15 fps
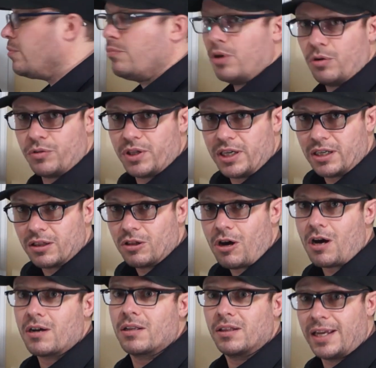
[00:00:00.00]
them both in at
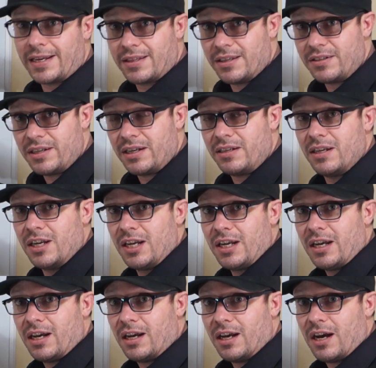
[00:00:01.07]
lock like they did
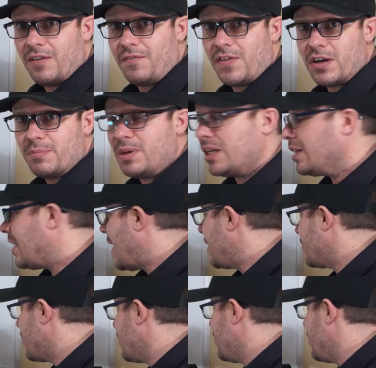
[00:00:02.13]
a fair bit last